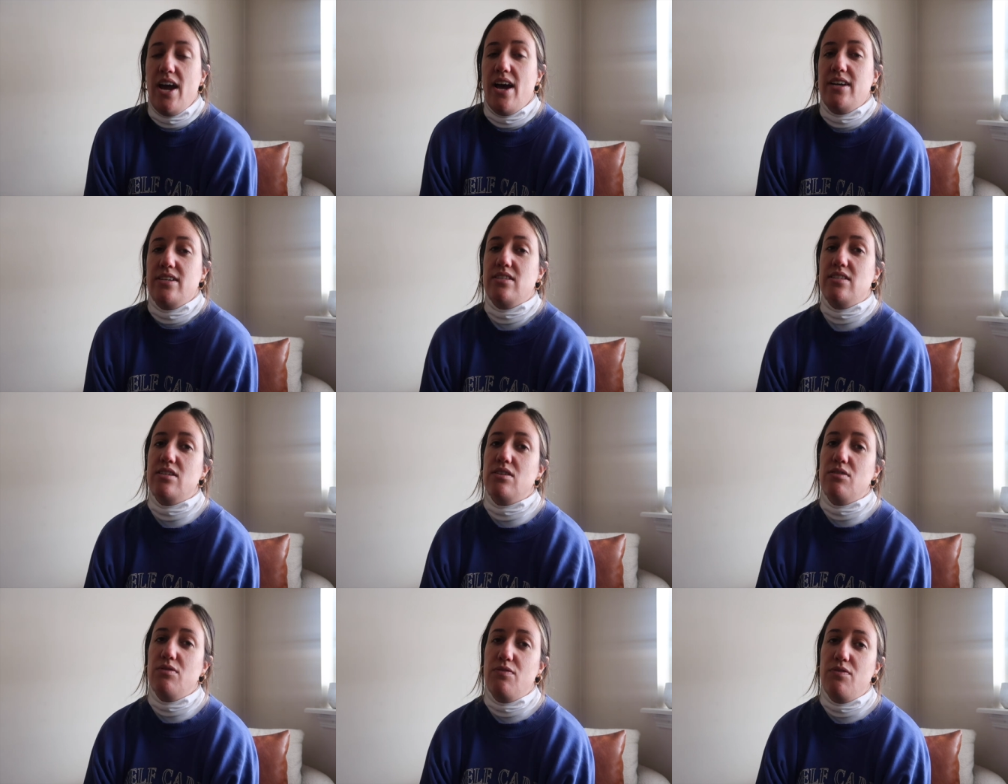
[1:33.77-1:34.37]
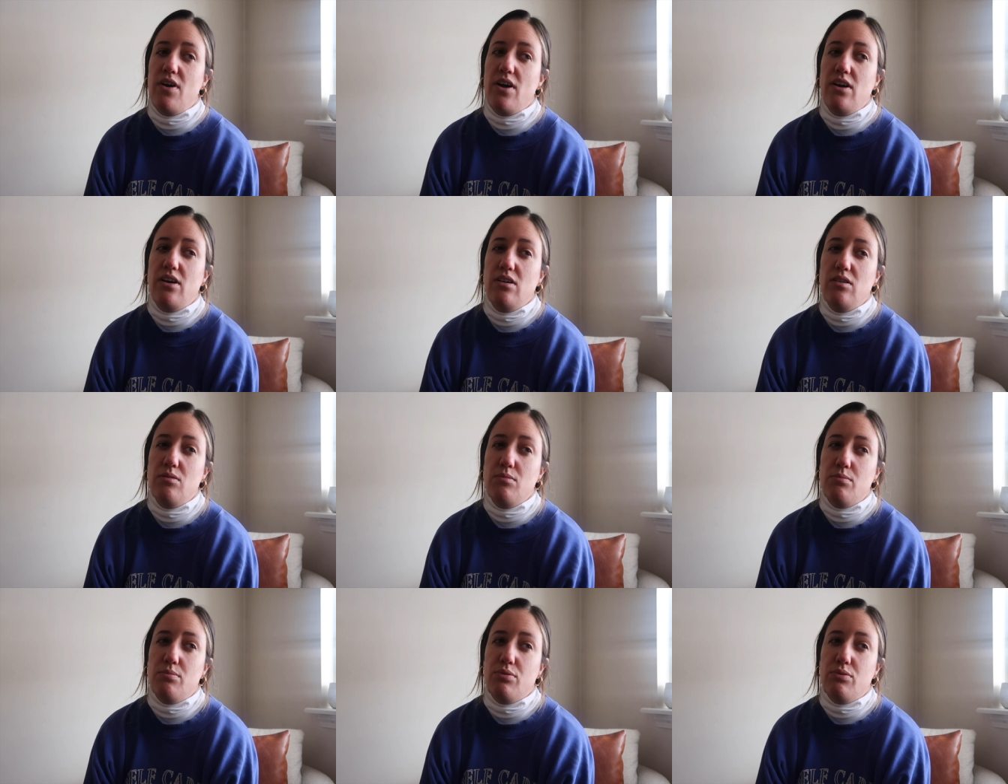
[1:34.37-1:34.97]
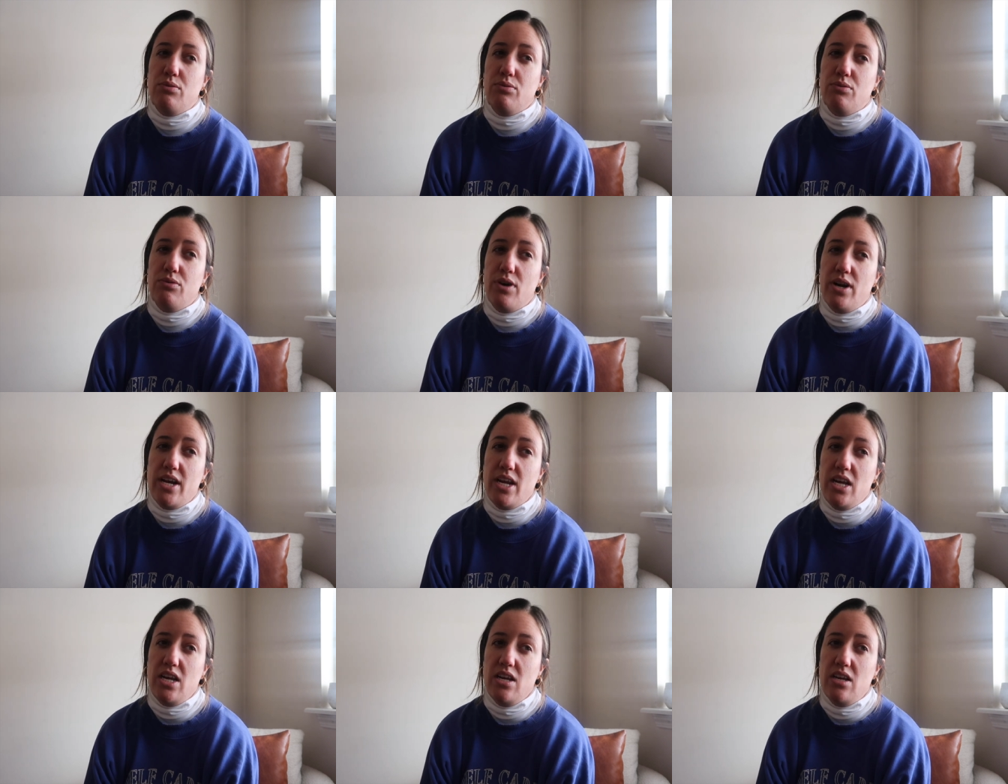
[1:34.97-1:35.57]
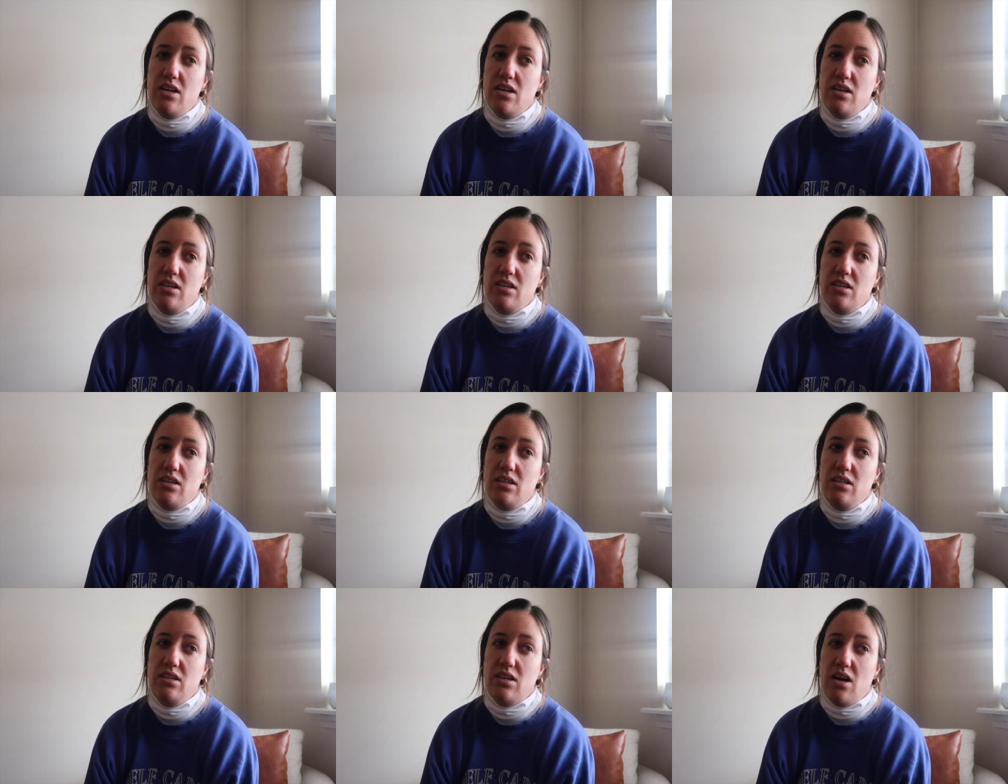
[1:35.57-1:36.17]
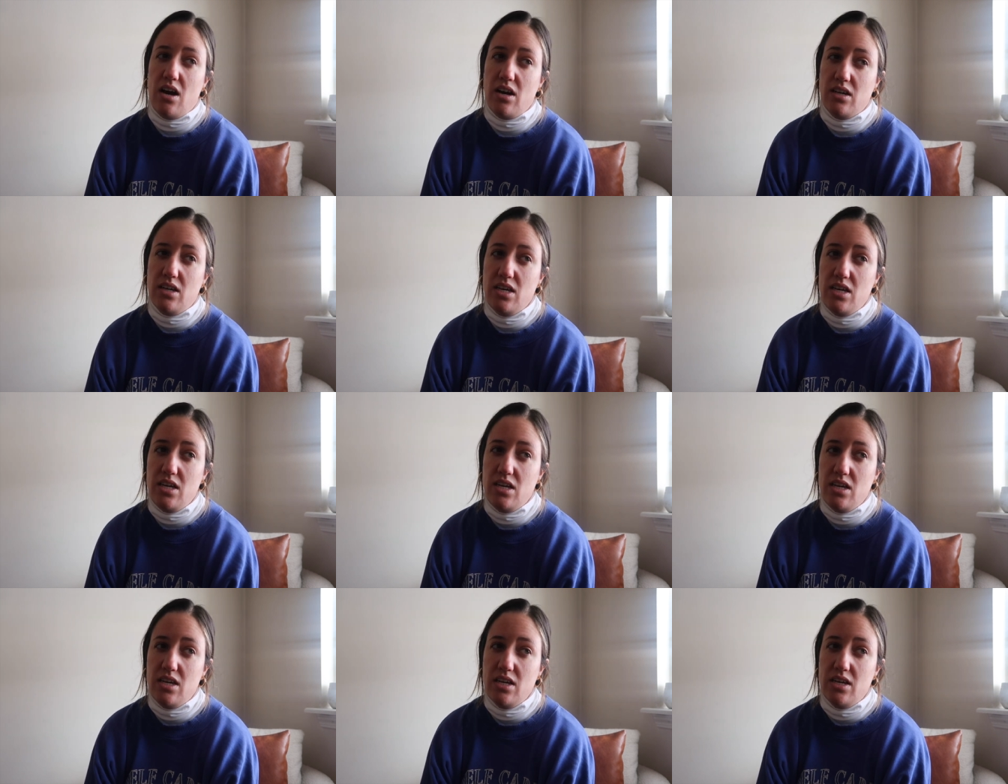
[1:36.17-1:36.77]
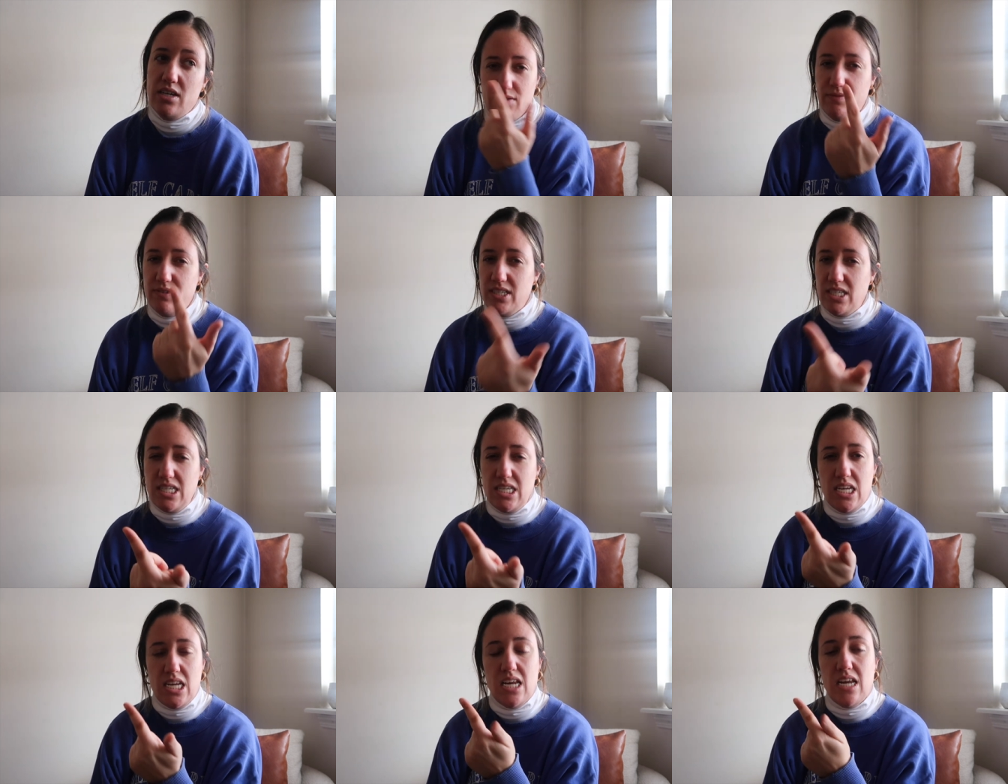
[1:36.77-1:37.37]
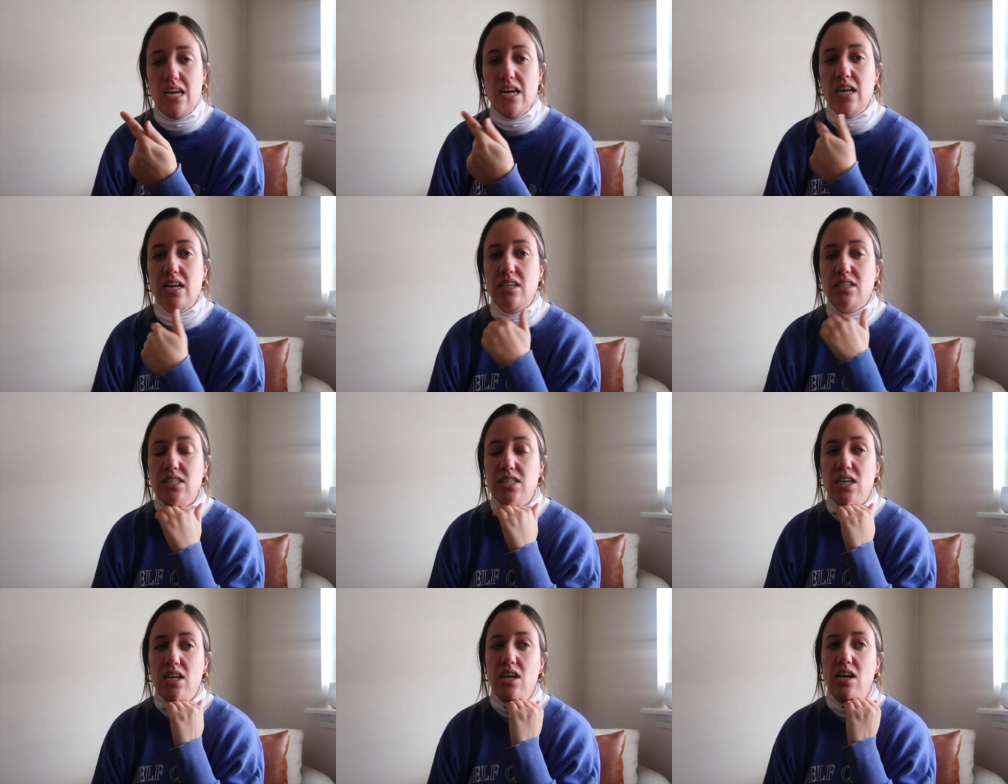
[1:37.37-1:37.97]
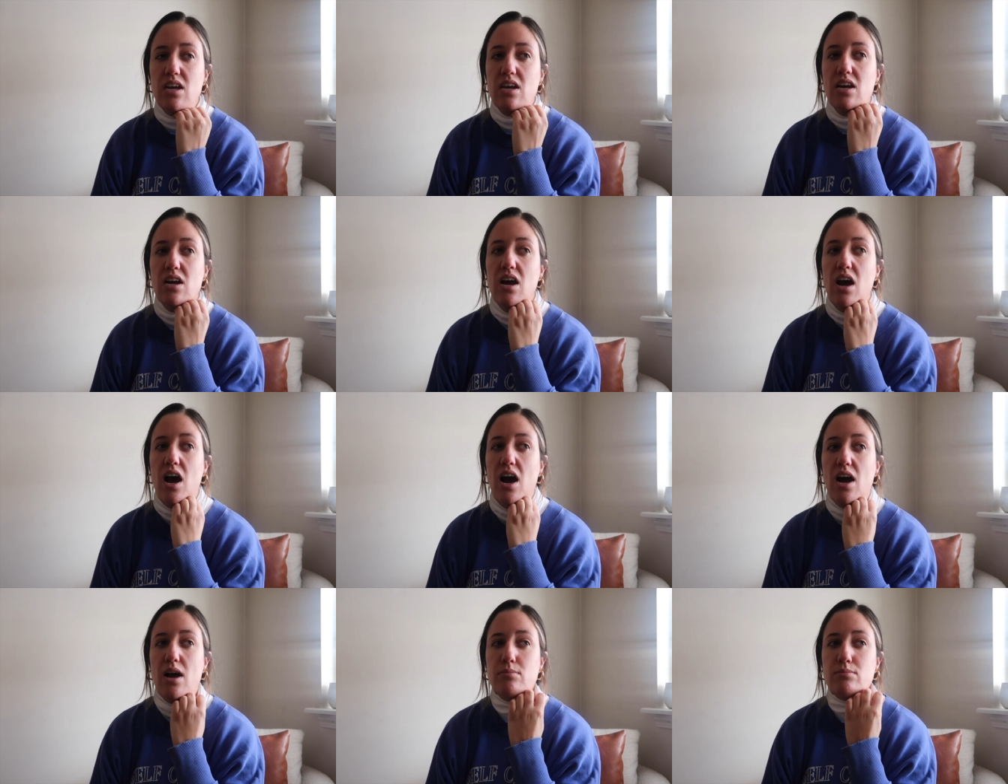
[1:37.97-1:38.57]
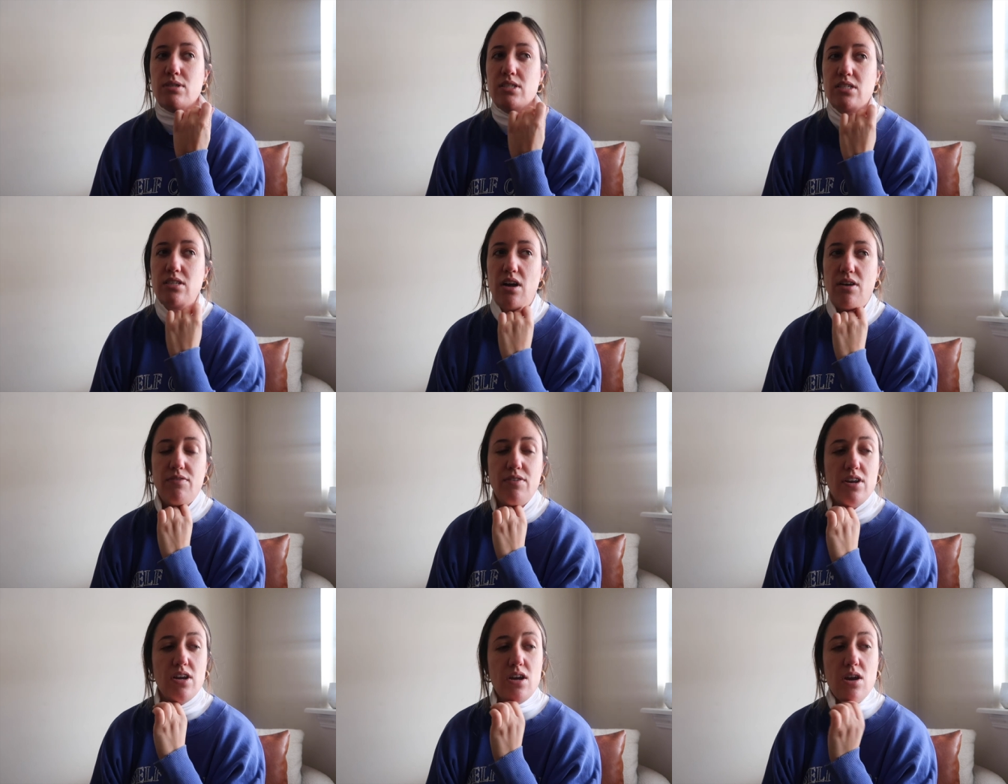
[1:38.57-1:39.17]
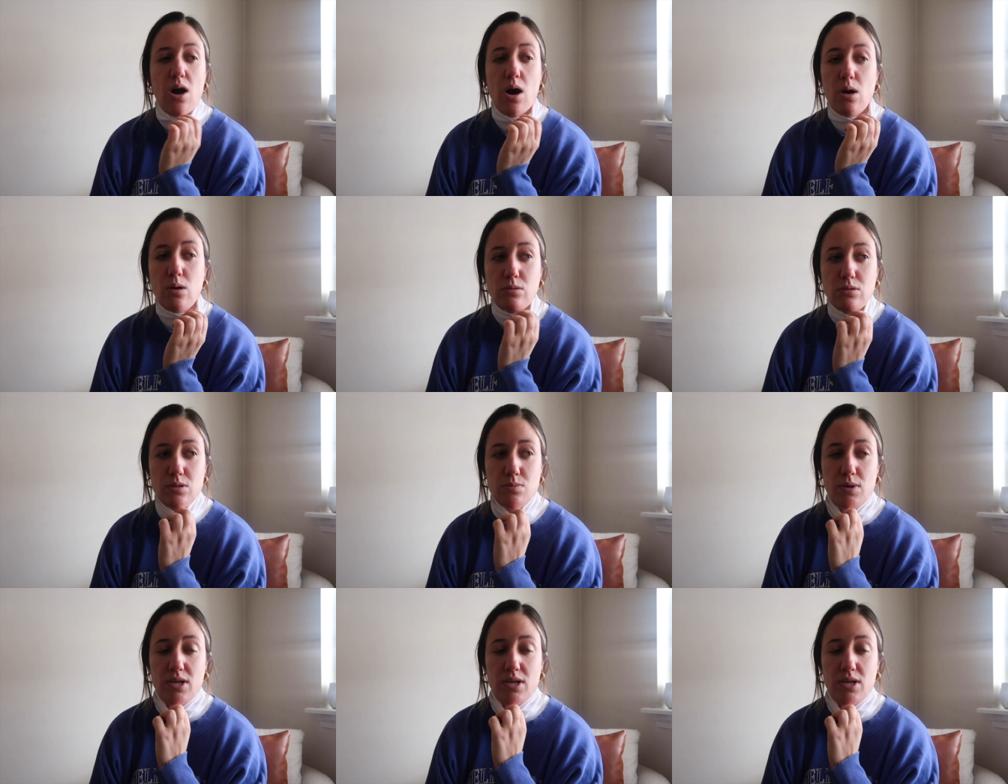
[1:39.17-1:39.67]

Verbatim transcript: I still felt pretty yucky and fatigued, um, stuffy nose.